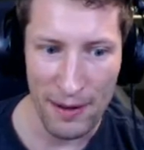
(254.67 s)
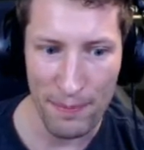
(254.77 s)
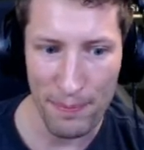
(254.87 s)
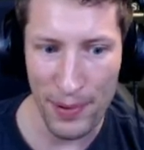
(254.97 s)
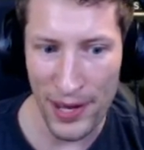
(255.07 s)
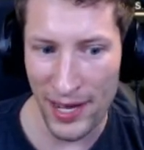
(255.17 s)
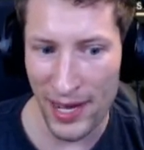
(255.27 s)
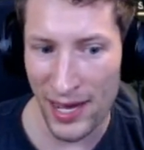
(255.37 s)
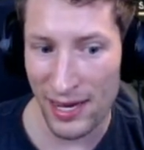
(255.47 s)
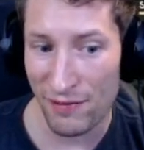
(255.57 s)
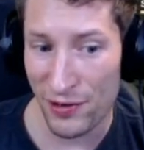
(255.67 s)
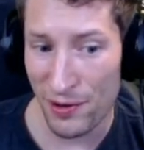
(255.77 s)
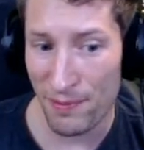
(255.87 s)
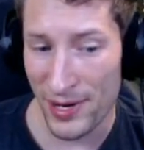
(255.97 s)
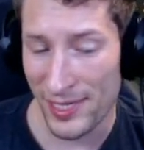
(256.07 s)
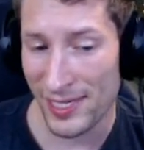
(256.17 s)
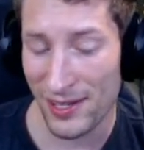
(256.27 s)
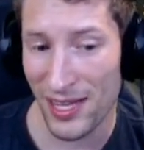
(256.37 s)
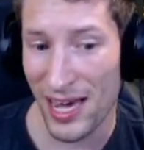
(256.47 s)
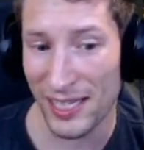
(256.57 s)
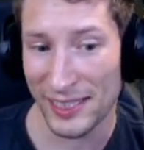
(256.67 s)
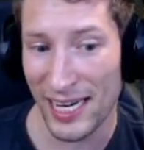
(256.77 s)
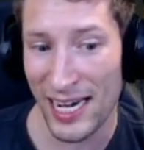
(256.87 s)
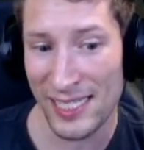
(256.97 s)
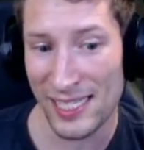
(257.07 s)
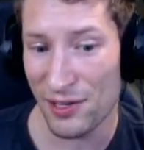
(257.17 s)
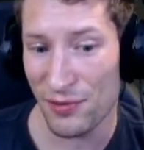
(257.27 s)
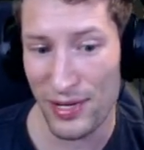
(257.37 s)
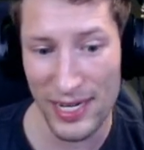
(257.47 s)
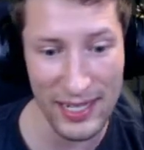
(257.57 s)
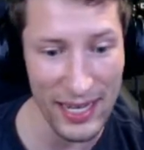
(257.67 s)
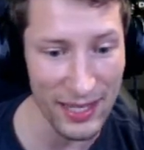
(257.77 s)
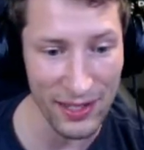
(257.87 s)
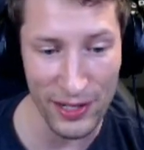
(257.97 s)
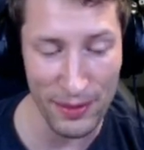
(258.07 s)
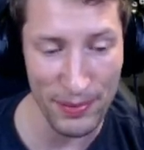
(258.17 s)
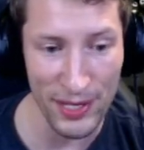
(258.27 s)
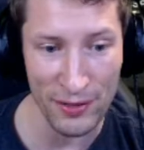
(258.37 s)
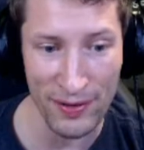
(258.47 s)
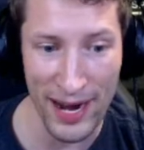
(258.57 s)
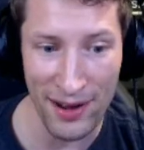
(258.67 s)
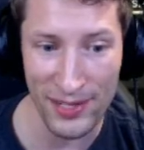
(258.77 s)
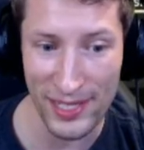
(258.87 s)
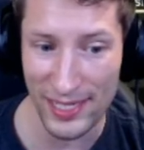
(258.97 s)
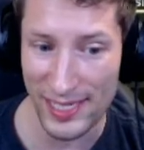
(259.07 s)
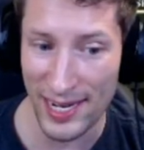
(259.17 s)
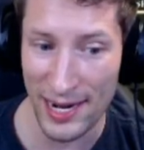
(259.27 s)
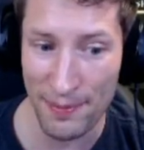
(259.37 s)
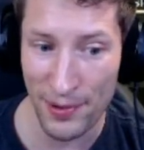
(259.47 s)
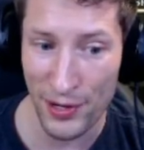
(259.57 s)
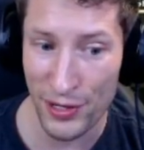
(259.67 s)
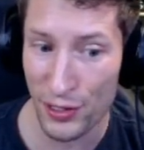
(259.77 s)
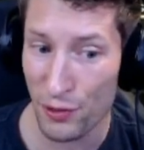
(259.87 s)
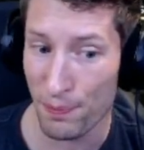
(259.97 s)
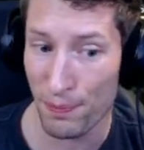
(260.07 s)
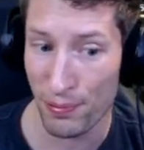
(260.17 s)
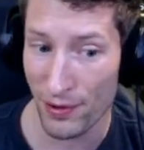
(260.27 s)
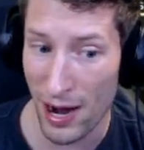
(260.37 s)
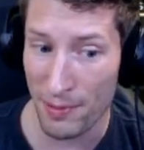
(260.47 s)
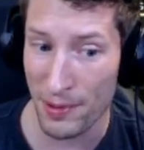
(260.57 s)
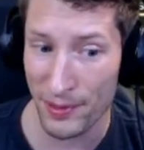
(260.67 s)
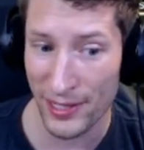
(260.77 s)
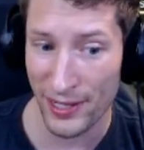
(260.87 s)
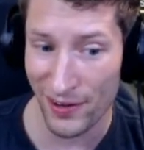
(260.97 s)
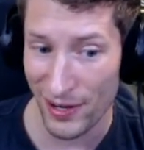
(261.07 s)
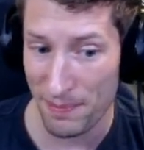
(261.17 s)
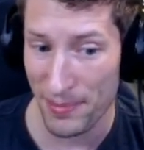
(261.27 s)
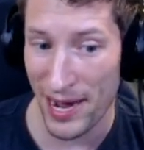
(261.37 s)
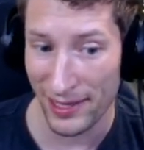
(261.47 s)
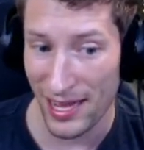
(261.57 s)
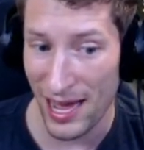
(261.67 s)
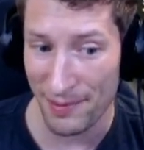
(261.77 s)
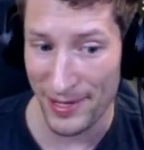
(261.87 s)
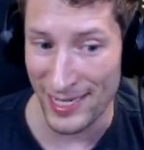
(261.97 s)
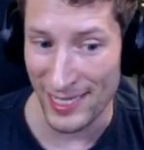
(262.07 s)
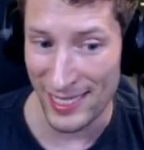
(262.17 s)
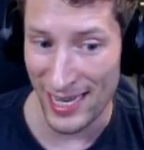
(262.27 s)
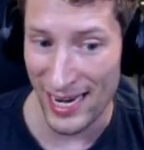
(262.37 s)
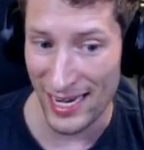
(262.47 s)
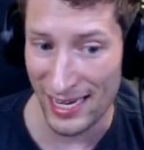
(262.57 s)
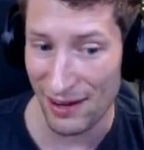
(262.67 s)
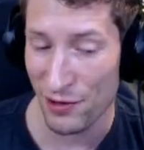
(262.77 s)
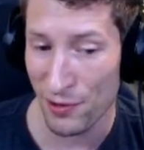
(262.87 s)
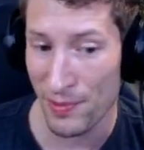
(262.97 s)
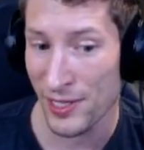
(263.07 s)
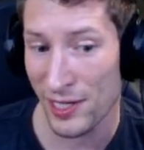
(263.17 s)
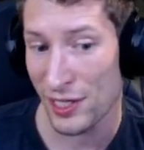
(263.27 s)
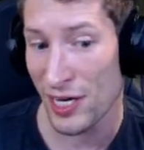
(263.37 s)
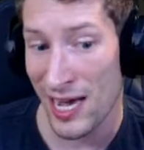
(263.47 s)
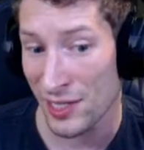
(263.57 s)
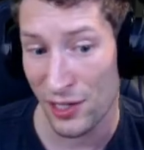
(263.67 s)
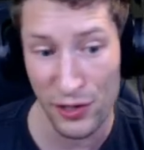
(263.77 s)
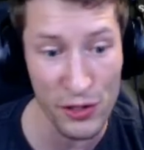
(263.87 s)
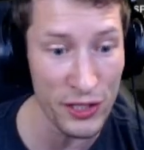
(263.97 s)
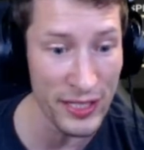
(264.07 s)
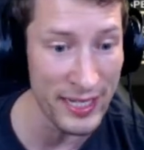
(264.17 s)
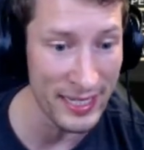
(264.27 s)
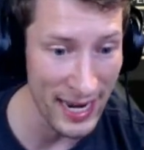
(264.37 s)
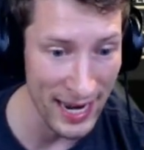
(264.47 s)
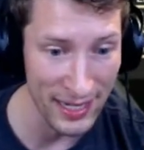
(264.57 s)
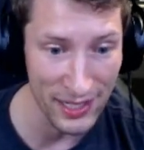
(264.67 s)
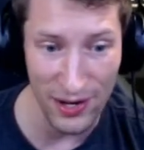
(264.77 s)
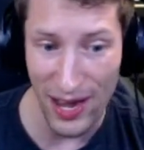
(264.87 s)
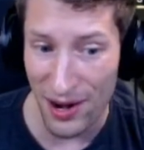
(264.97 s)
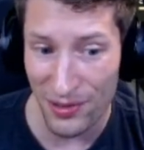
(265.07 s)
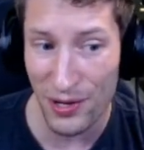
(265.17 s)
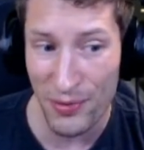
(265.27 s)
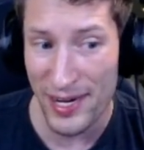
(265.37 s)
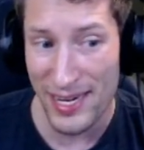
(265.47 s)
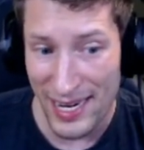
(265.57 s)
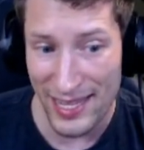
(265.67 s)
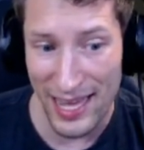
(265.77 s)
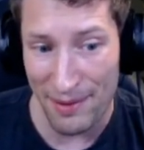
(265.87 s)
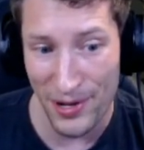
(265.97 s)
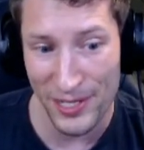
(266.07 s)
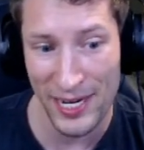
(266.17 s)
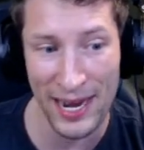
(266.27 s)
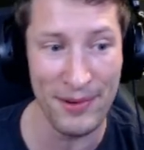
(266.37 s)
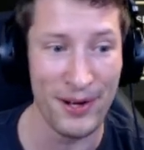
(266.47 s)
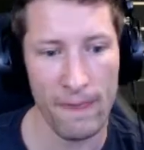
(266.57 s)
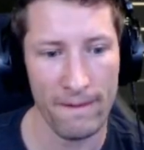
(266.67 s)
But if you're missing a lot of shots that you need like 30-plus rounds in a sniper, you probably are in bot lobbies. Like, if you're missing shots, you're usually dead. So I don't think we need that much ammo.